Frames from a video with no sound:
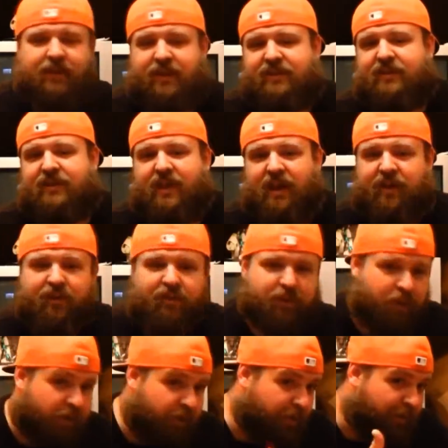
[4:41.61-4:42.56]
That's kind of the
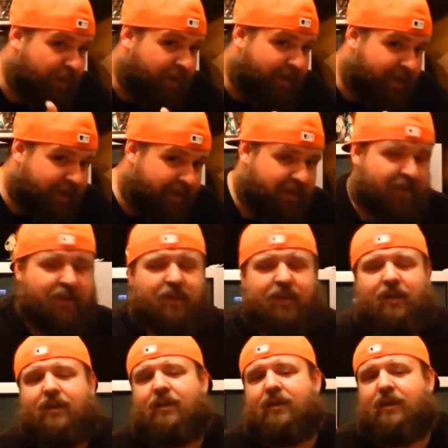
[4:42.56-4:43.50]
logo.
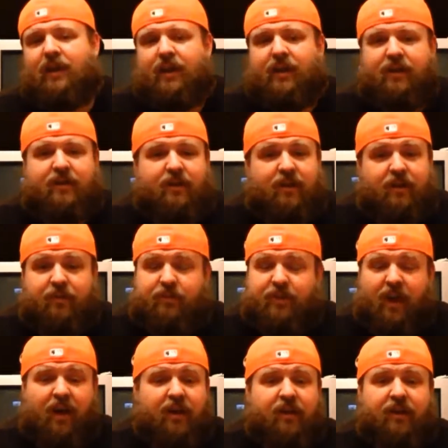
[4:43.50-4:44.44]
And
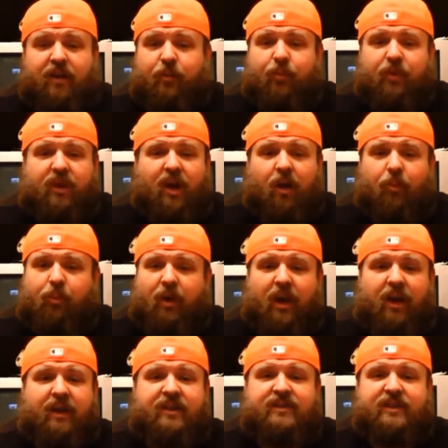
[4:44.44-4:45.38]
hit me up
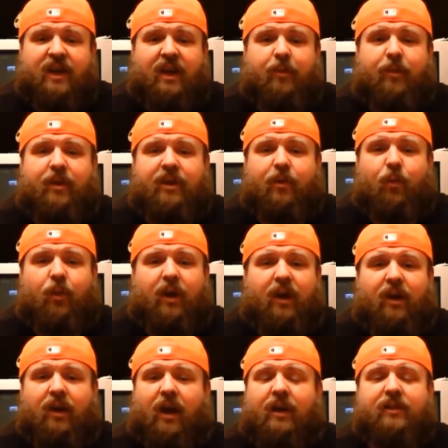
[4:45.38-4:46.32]
anytime,
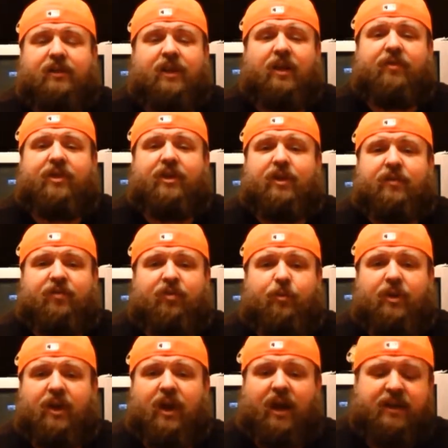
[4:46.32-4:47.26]
anywhere. I love hearing
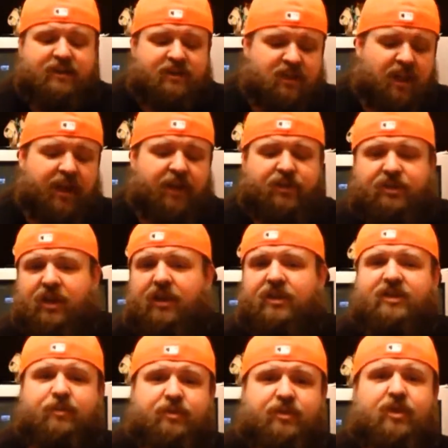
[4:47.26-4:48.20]
from you guys. Like,
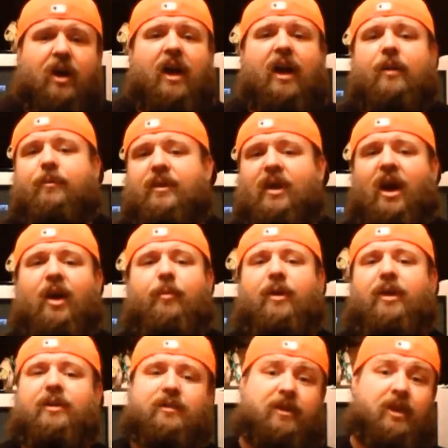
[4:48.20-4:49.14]
share, subscribe,
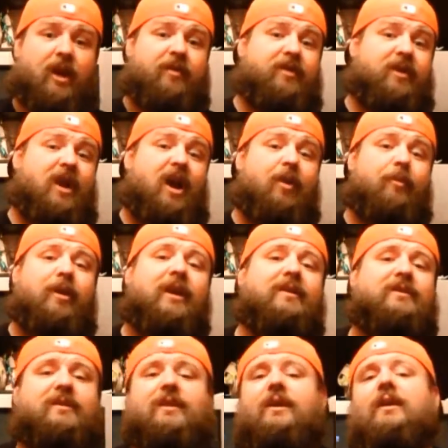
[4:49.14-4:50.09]
comment. Love
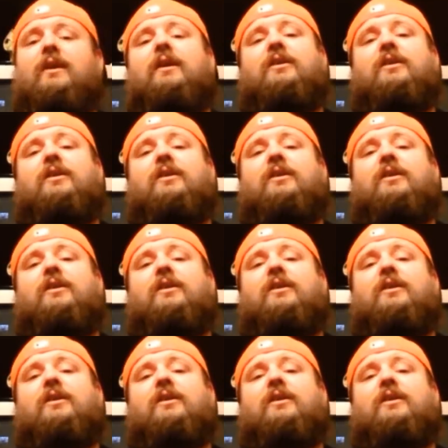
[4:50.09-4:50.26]
comments.